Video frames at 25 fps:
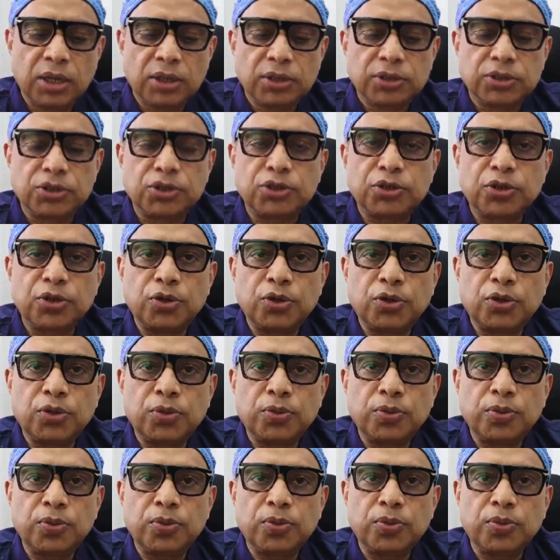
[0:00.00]

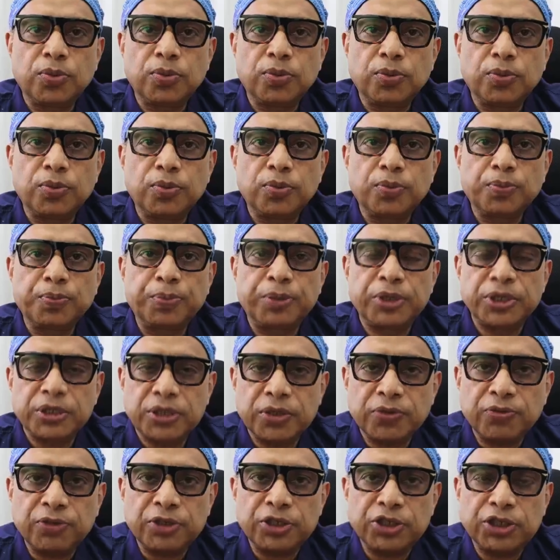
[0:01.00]
So
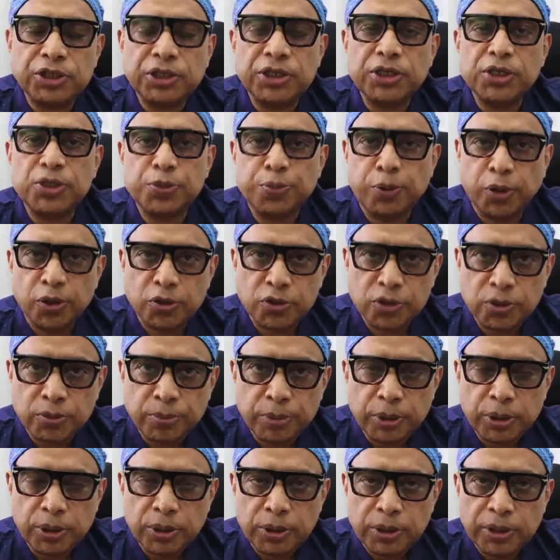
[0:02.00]
preservation is
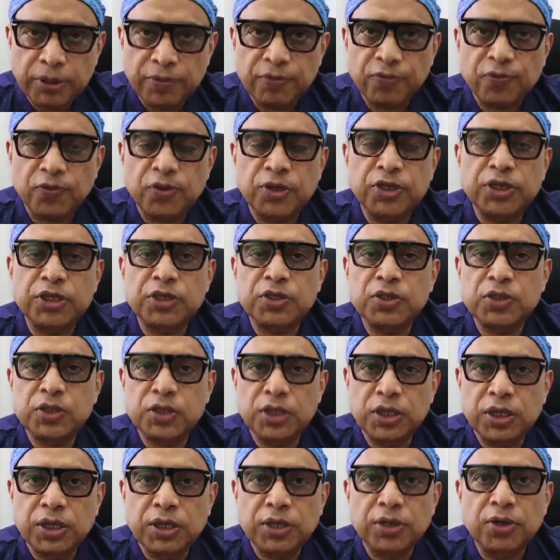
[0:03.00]
possible if it is
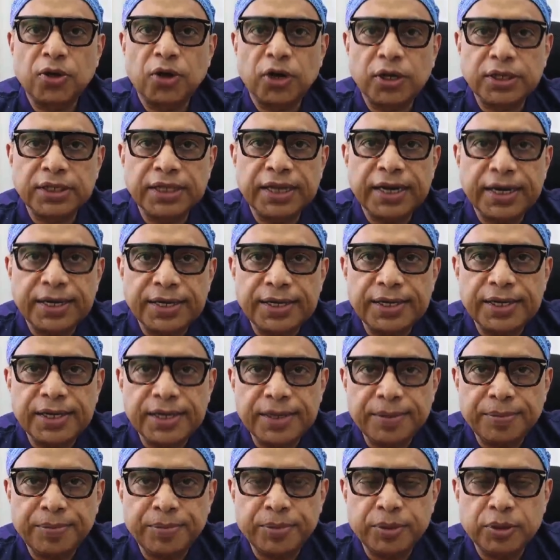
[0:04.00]
not that
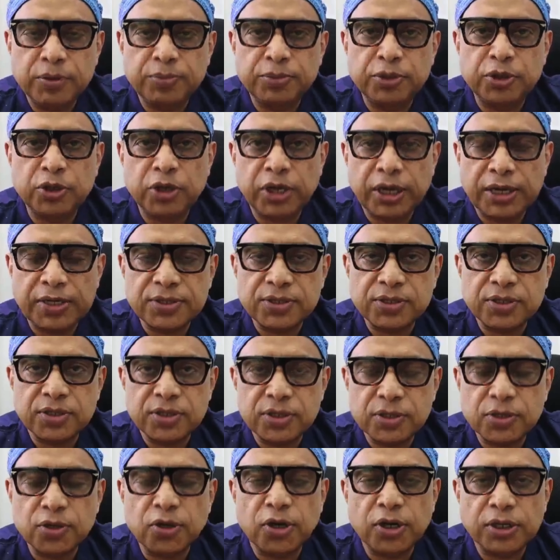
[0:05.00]
deep, if the cancer
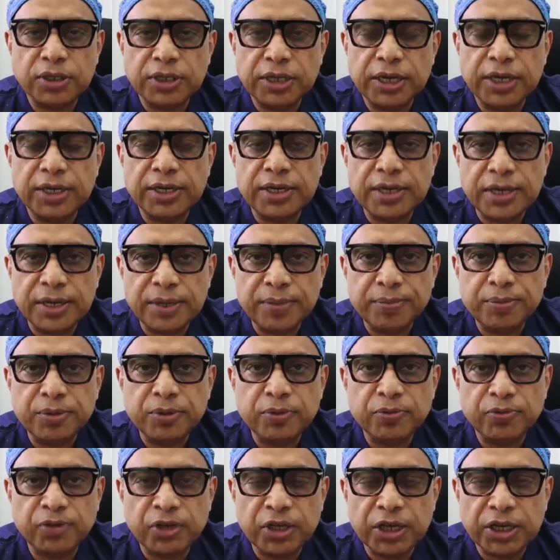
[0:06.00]
is not that deep.
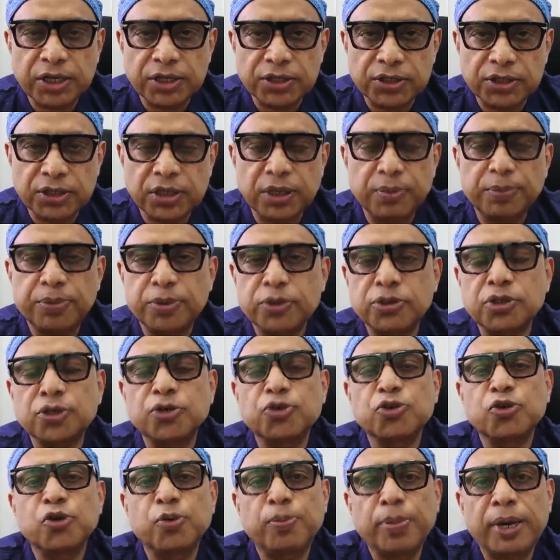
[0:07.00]
If we can still
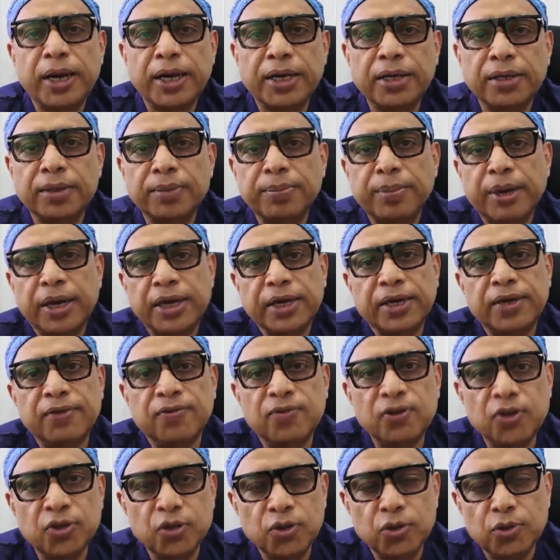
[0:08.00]
preserve your bladder by
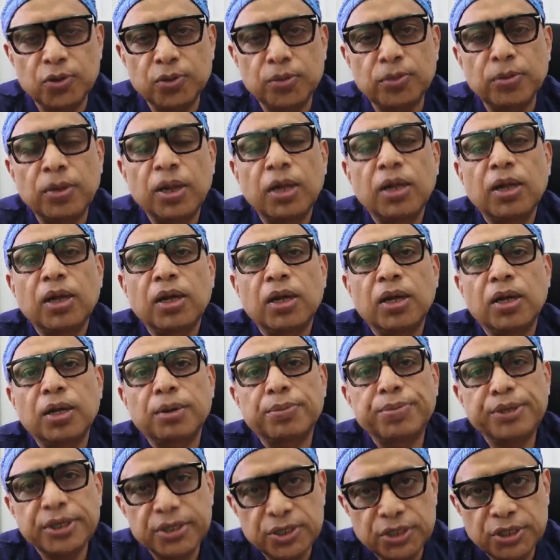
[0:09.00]
giving you
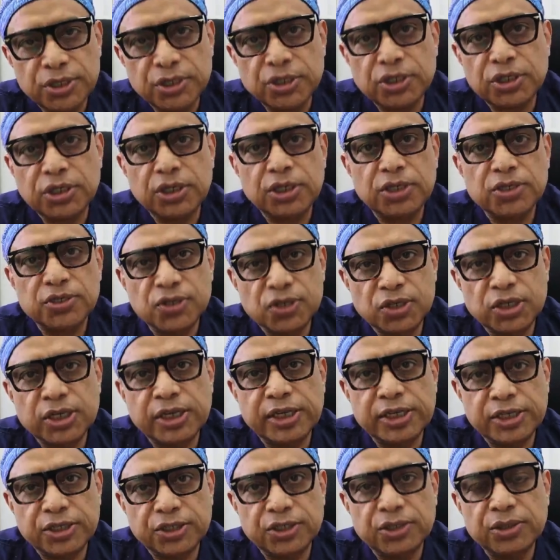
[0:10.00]
a BCG
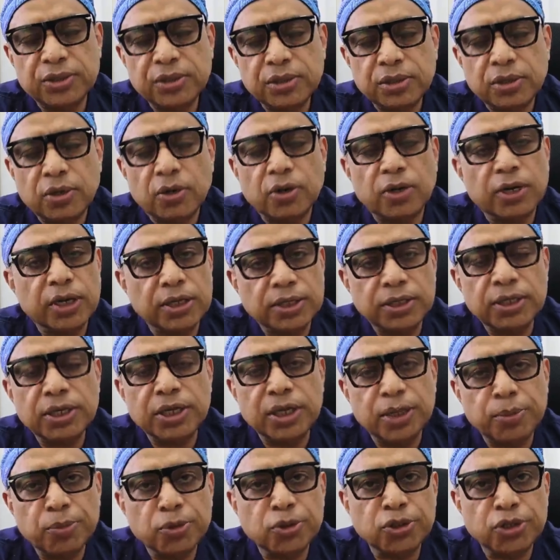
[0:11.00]
installation or other
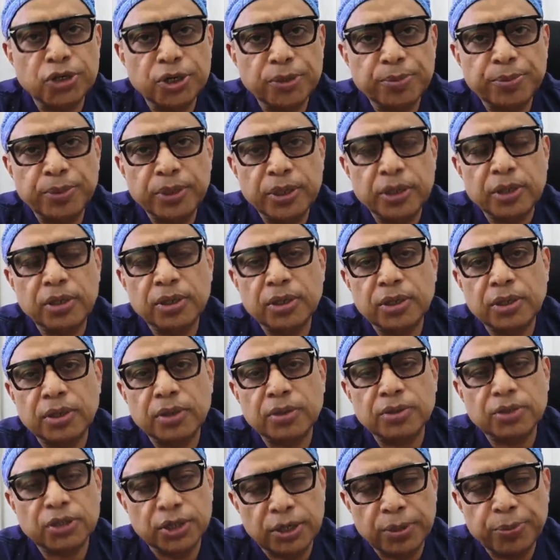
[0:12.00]

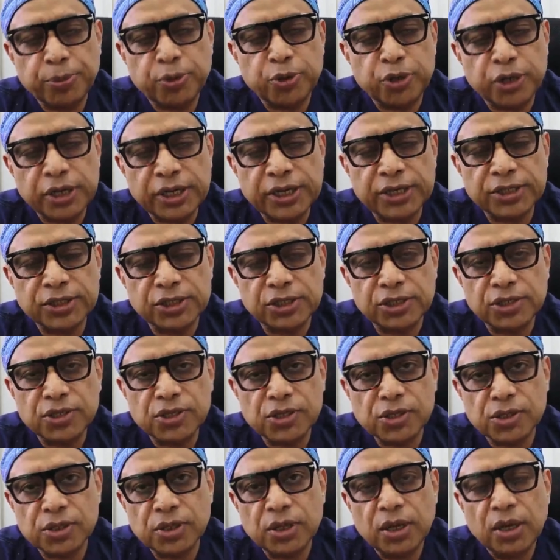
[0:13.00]
therapeutic
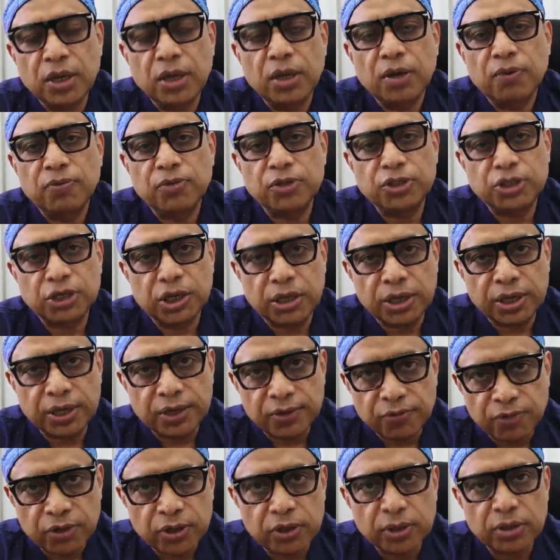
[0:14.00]
agents which are
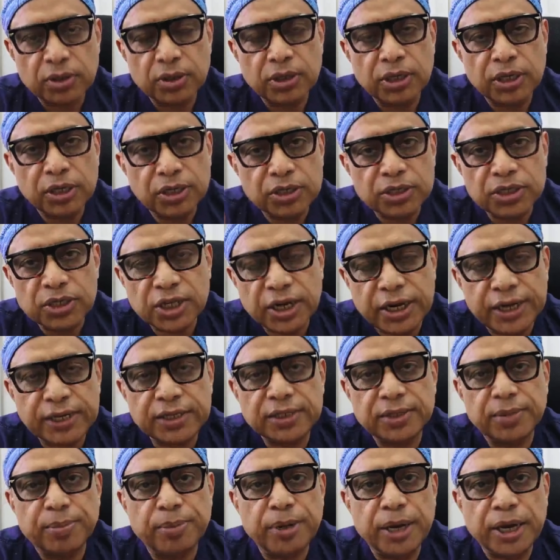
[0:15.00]
given
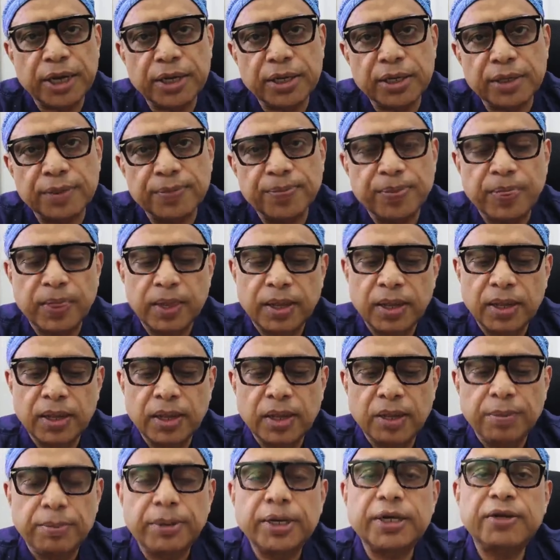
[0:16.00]
inside the bladder.
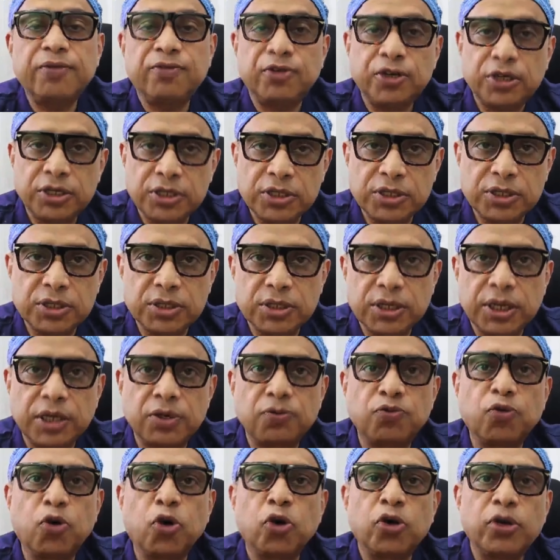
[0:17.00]
But if it is
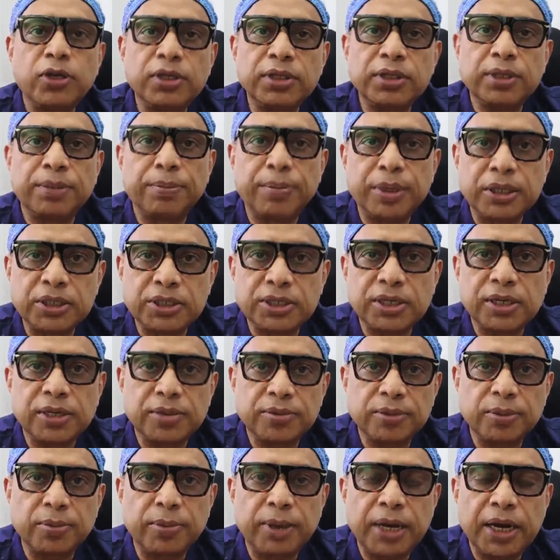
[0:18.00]
involving the muscle
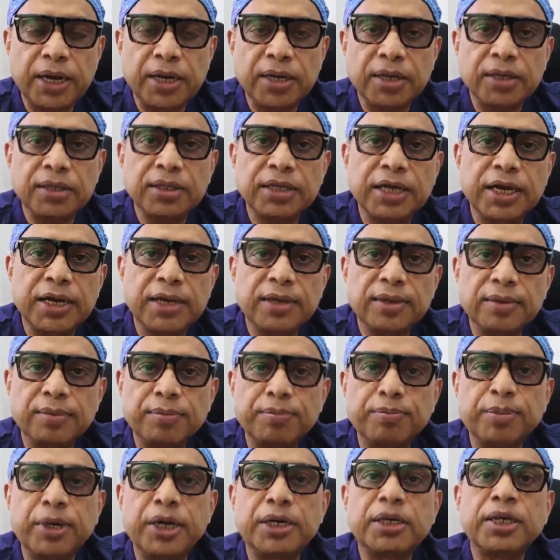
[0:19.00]
of the bladder,
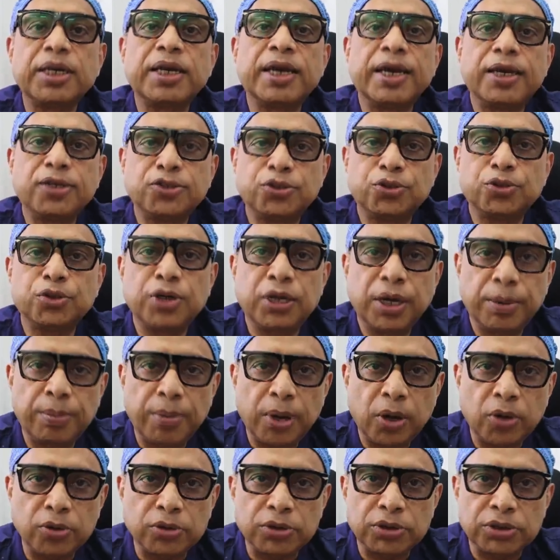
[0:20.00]
then bladder has to
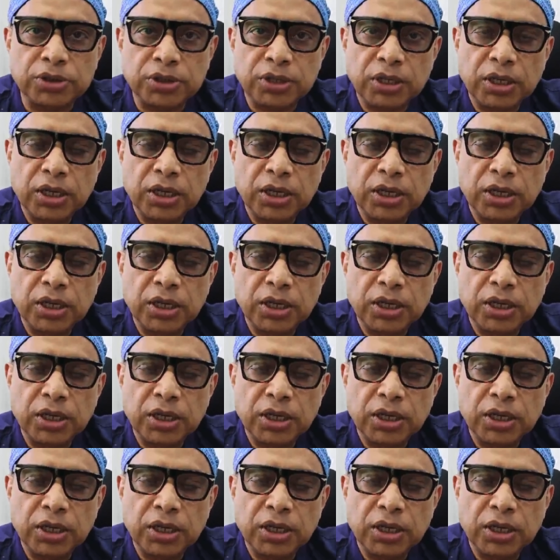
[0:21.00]
come out,